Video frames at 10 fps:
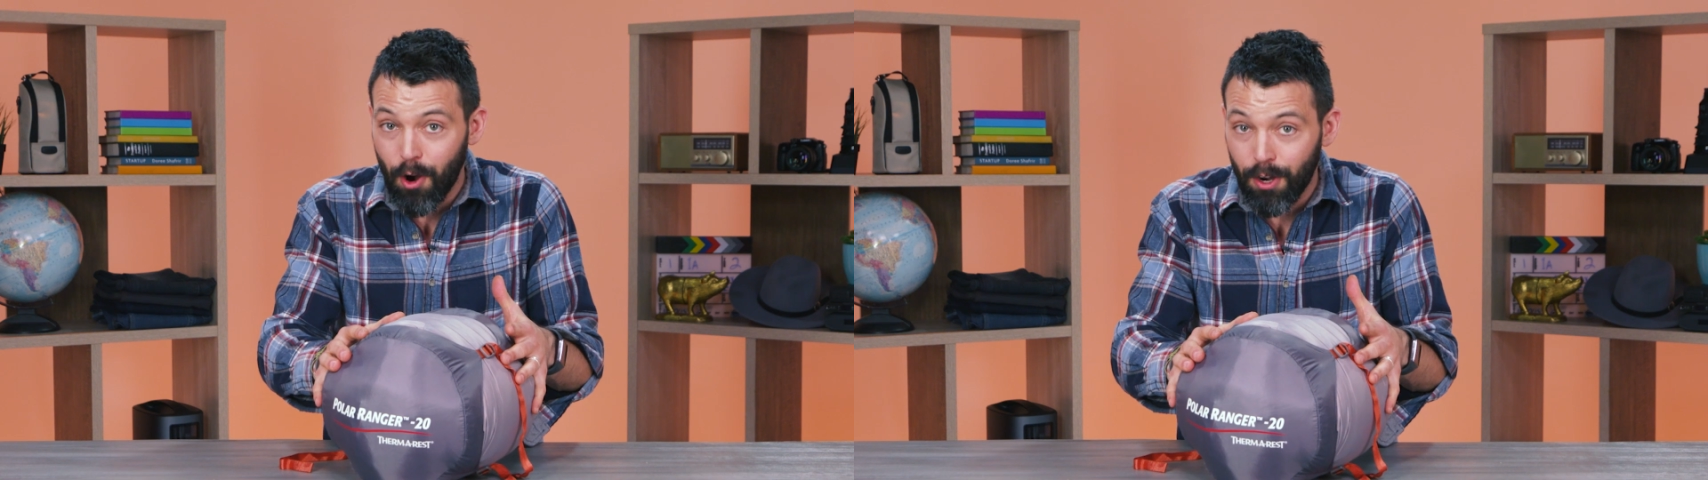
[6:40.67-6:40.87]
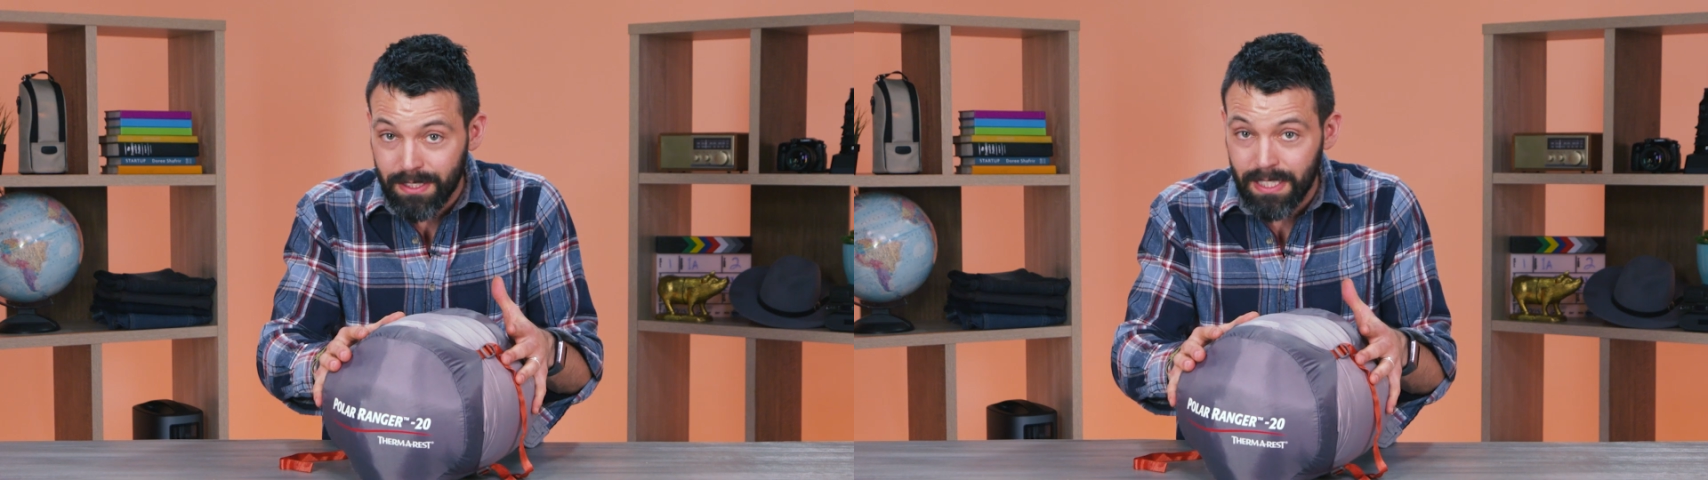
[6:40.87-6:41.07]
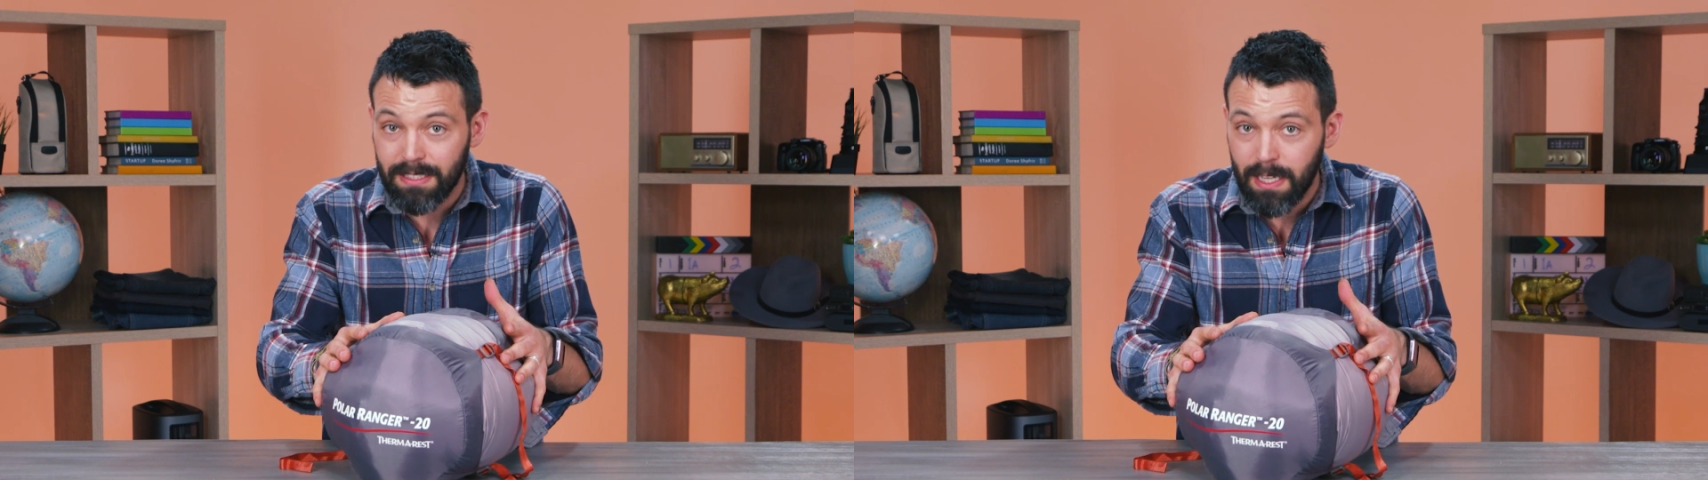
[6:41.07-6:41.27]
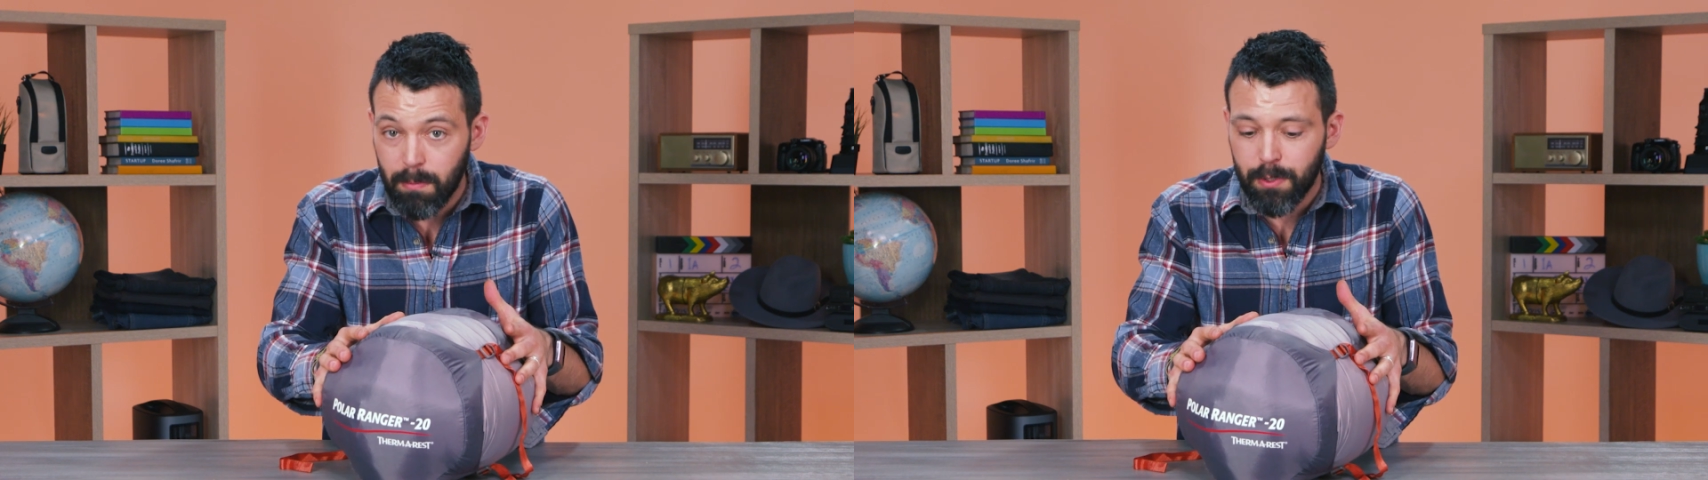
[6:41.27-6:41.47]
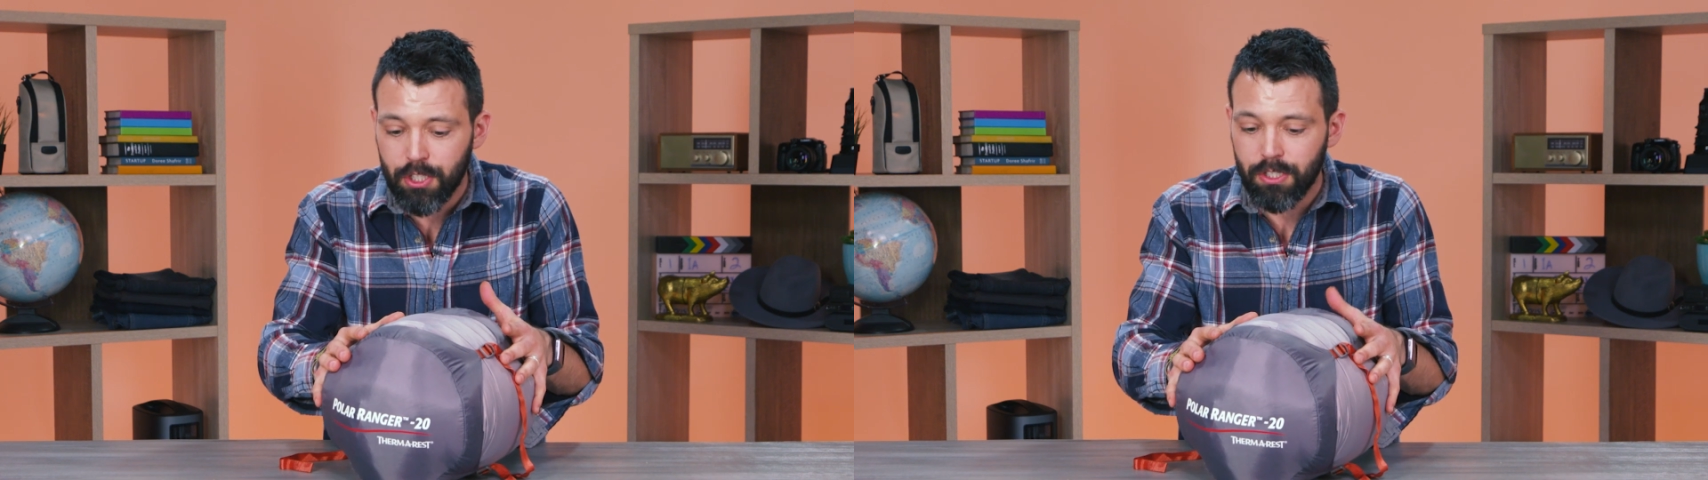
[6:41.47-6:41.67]
Arctic
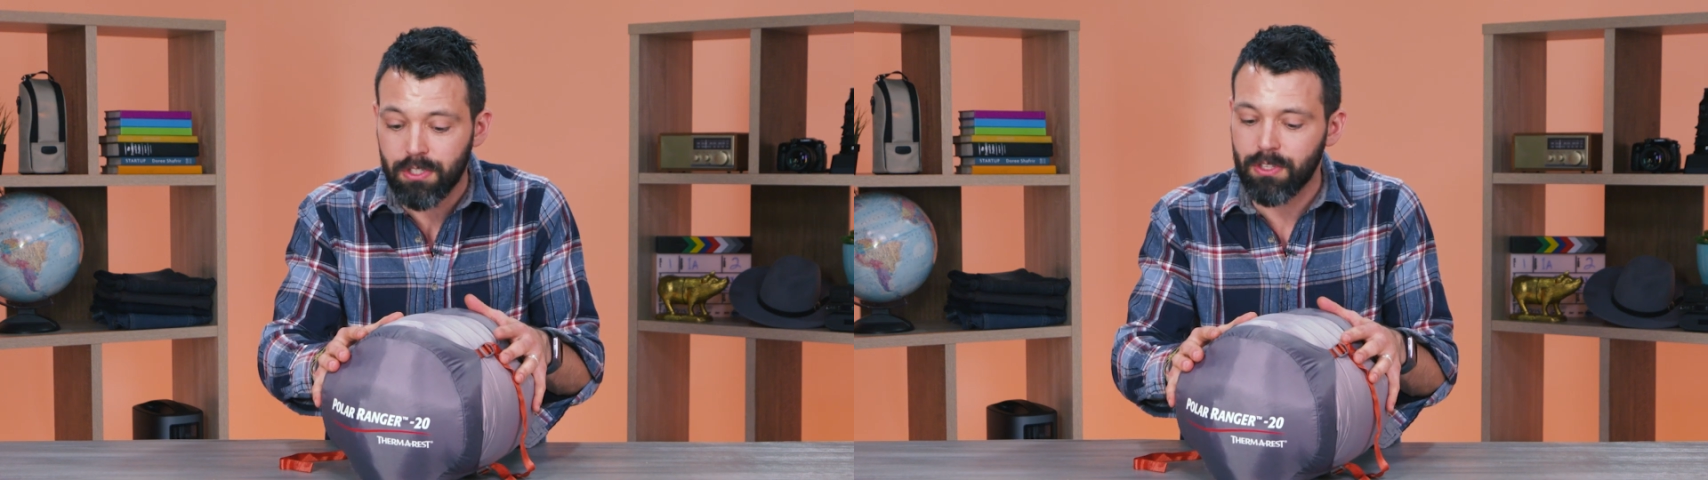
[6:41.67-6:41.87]
temperatures.